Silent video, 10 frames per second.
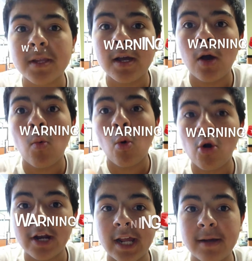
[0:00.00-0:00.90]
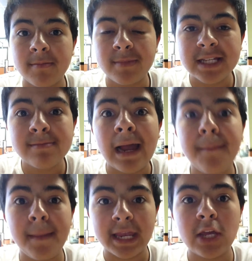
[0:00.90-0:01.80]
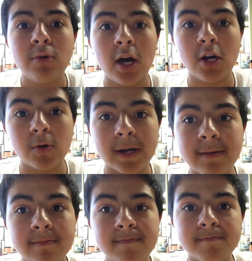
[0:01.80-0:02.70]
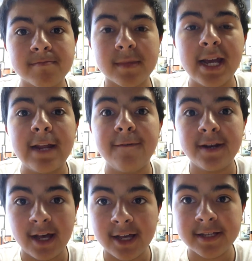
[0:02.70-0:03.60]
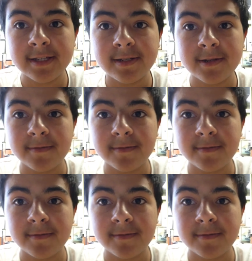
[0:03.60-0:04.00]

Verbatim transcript: Yes. Warning, this might make you hungry. And if it does,